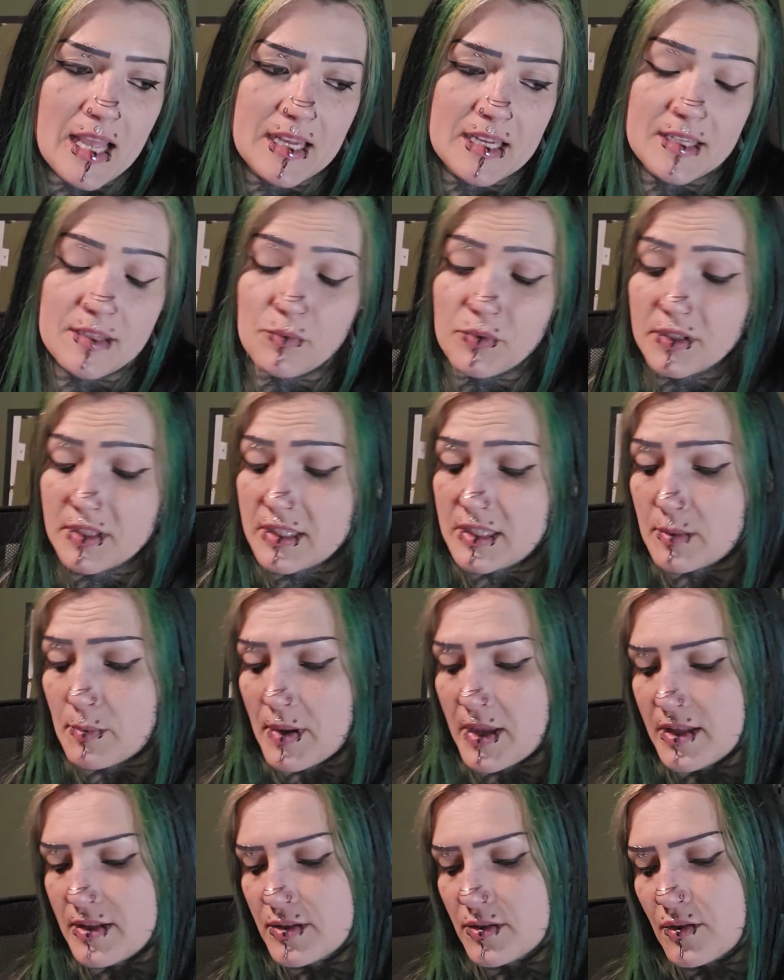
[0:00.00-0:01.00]
And it really
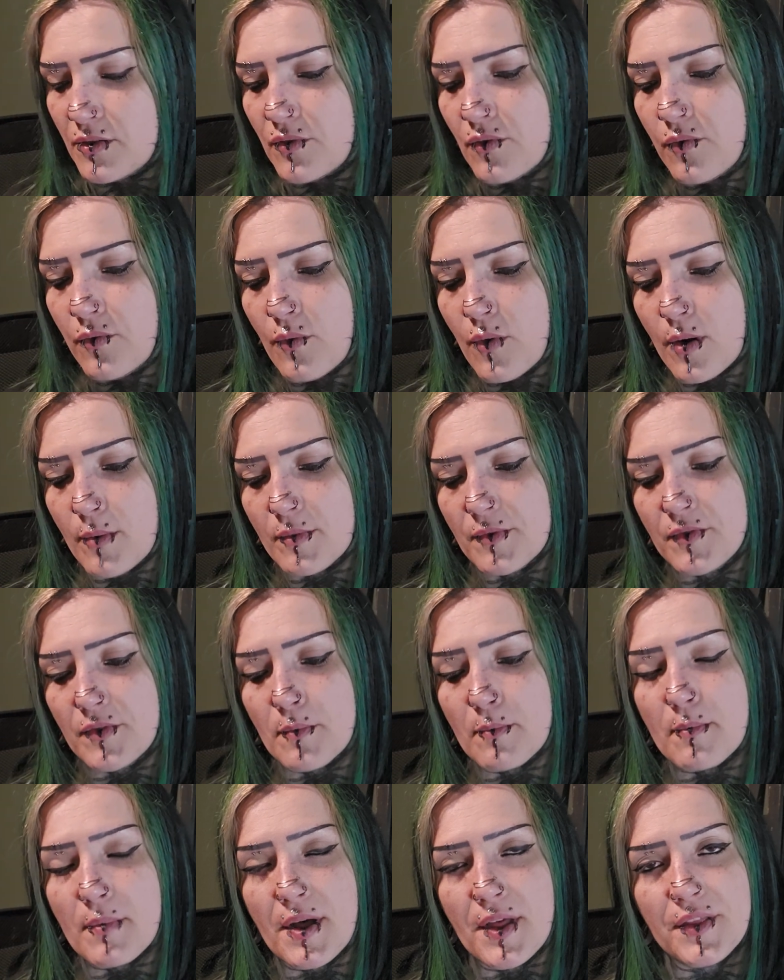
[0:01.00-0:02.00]
depends on the form of
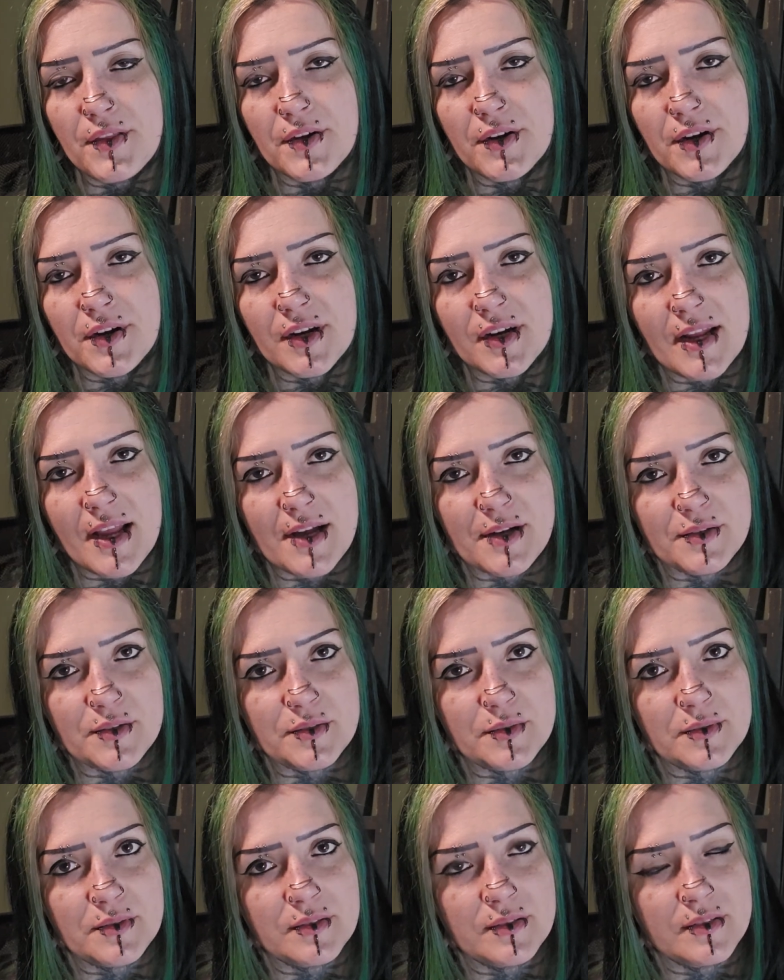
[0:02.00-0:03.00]
the mother and
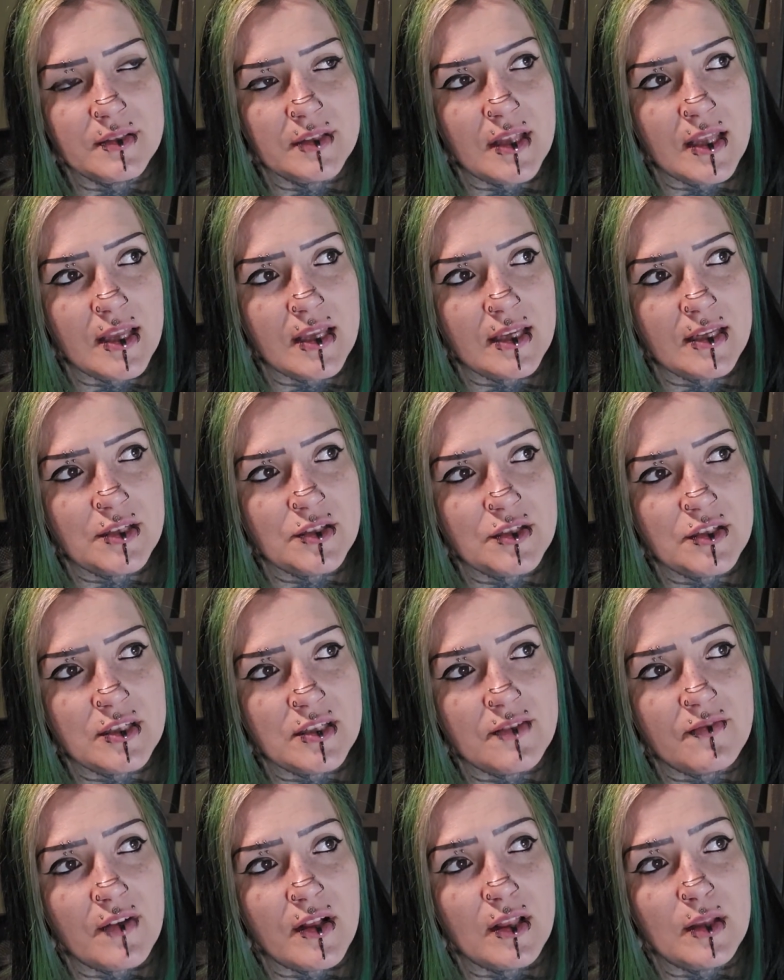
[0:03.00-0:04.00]
how she
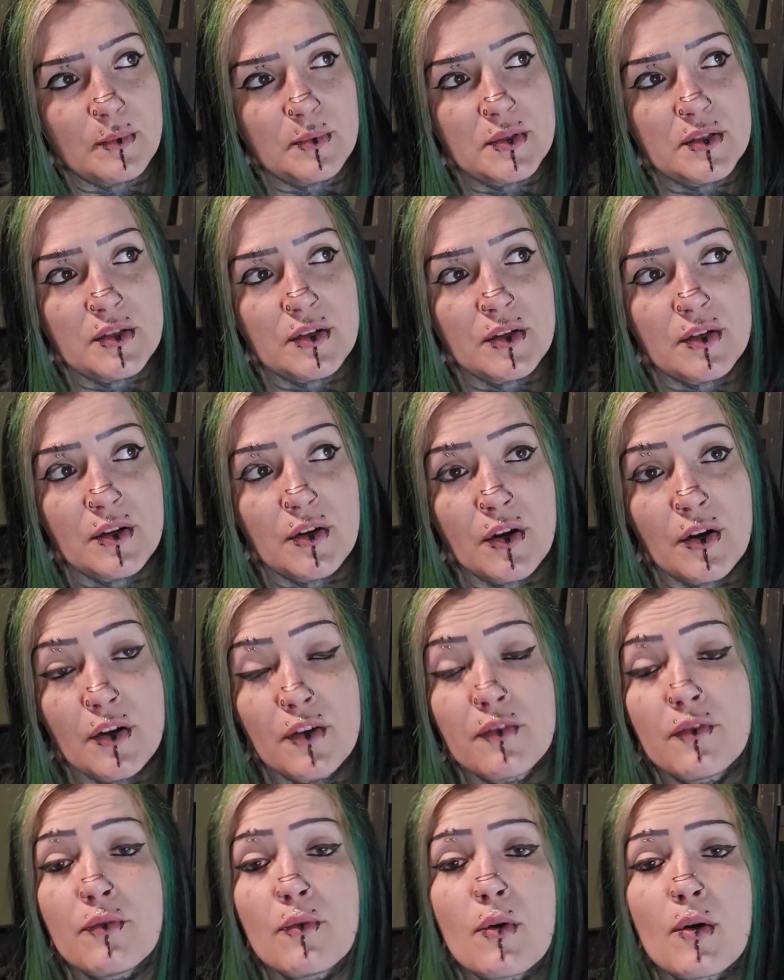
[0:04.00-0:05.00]
develops
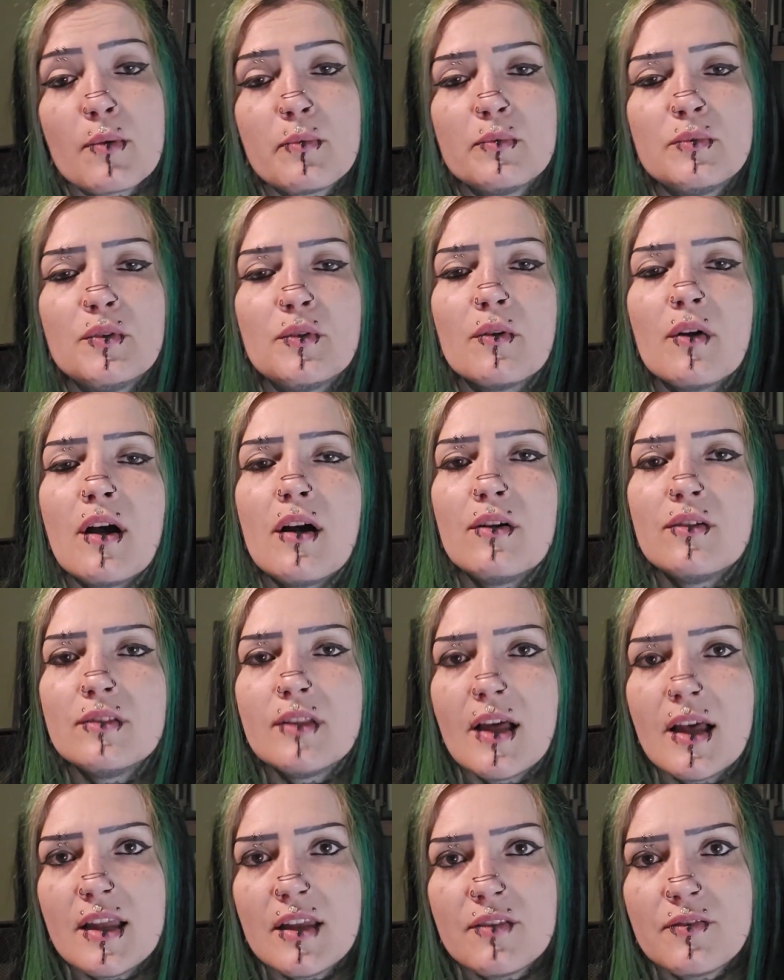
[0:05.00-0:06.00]
her form throughout
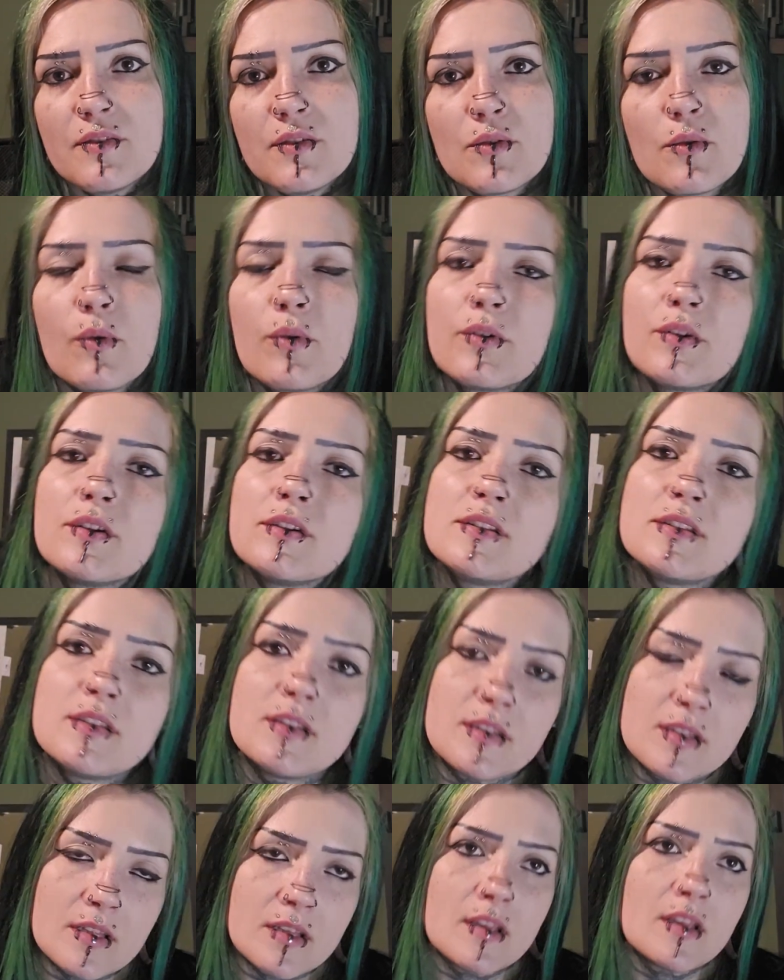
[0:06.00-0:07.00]
life in order
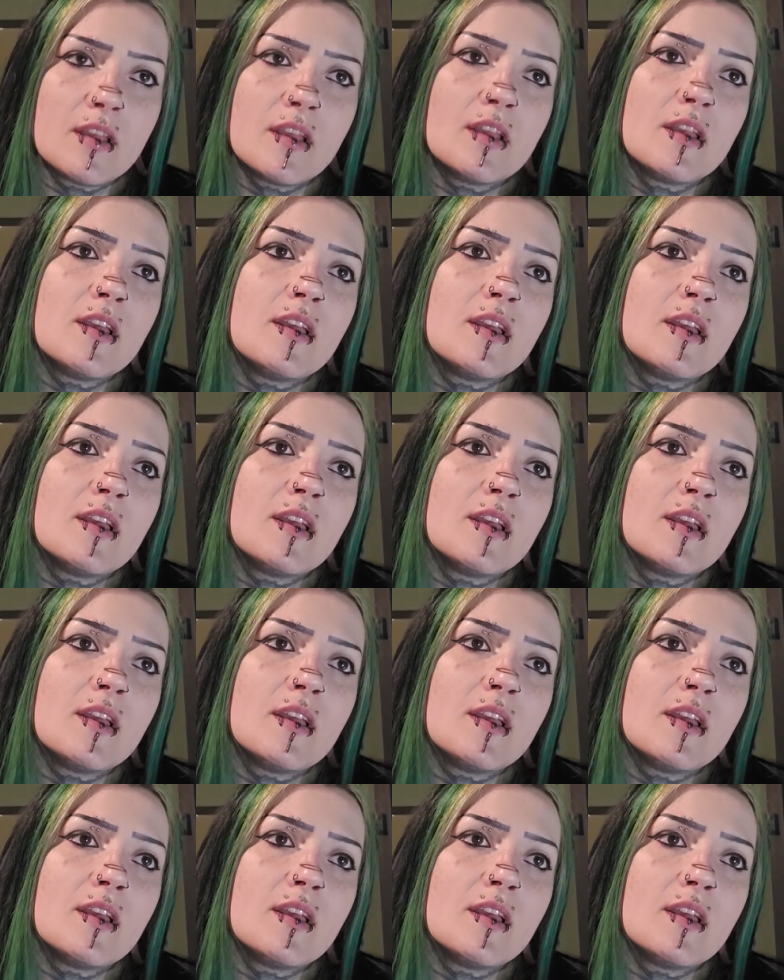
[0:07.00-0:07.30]
to